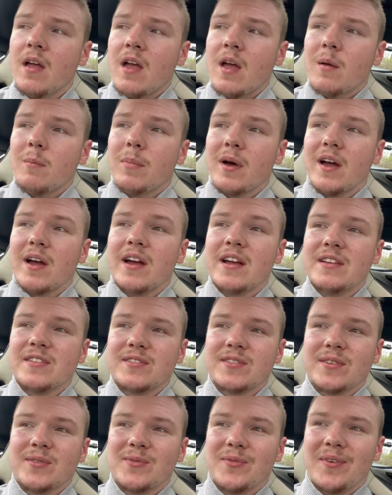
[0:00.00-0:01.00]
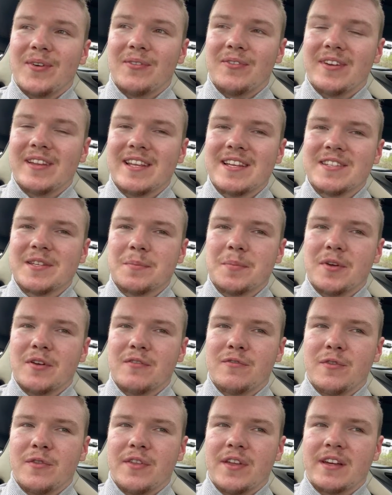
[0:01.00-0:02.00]
but it really is a
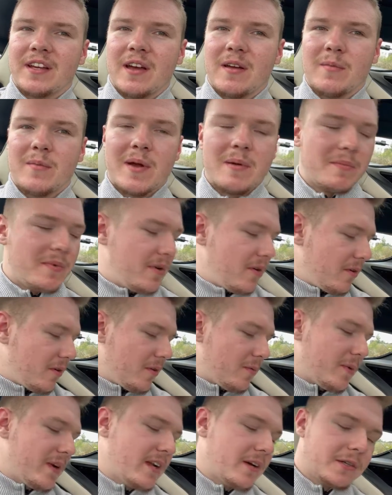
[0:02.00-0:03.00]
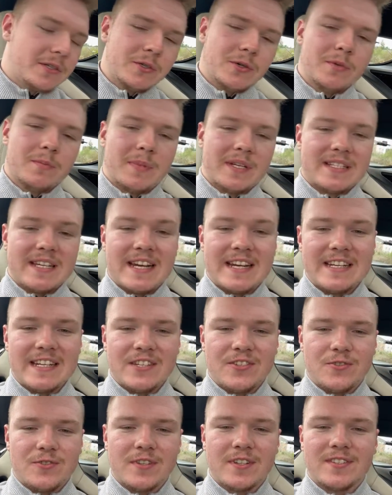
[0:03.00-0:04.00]
beautiful thing. I remember when I would go on my tiny
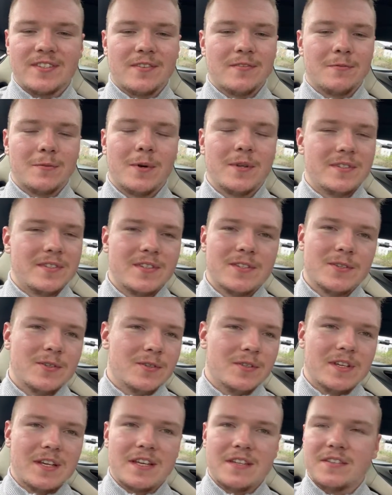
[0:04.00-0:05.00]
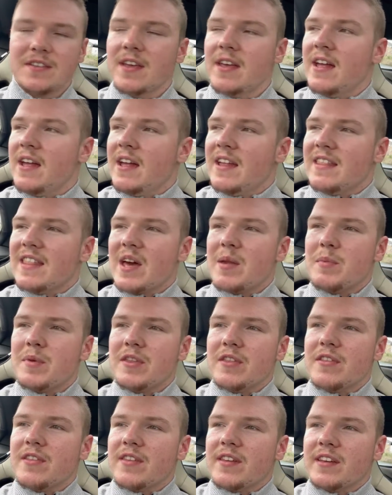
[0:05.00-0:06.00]
streaks of 1 to 2 days, that'd be
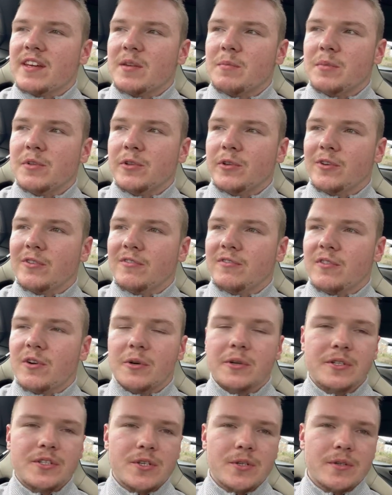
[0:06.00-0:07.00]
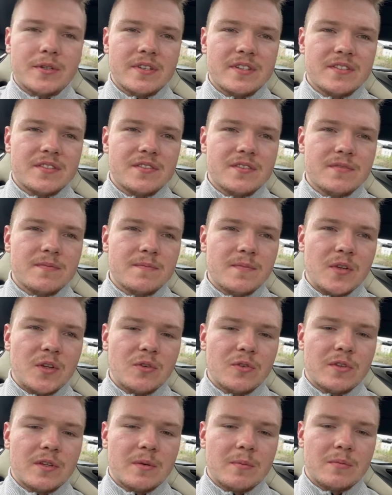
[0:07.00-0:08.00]
the thing I'd be looking forward to, is, the
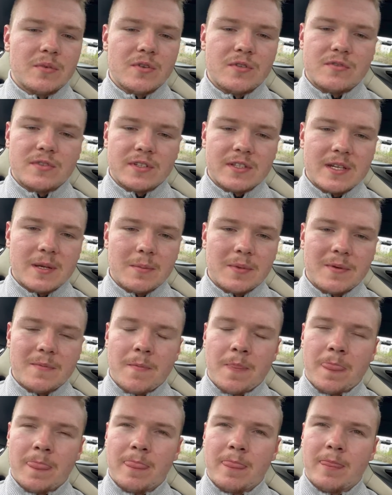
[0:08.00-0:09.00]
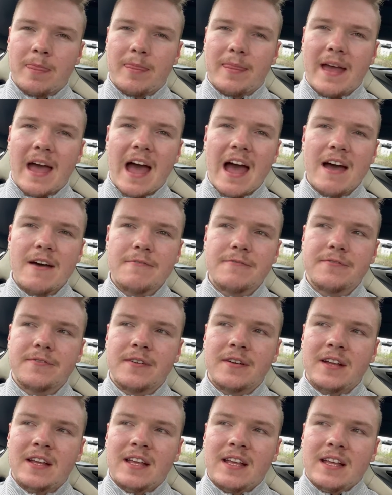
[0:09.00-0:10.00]
improved sleep. I have
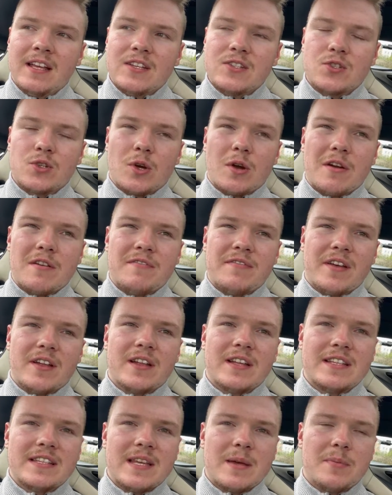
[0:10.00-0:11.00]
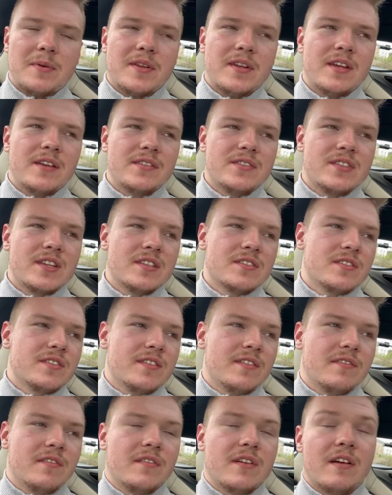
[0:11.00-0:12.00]
sort of felt a dip in it since
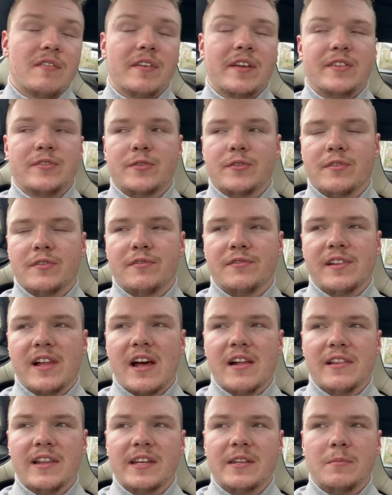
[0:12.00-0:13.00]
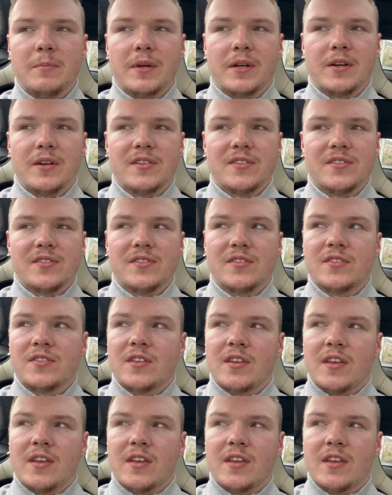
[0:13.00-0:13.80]
I've entered the flatline, because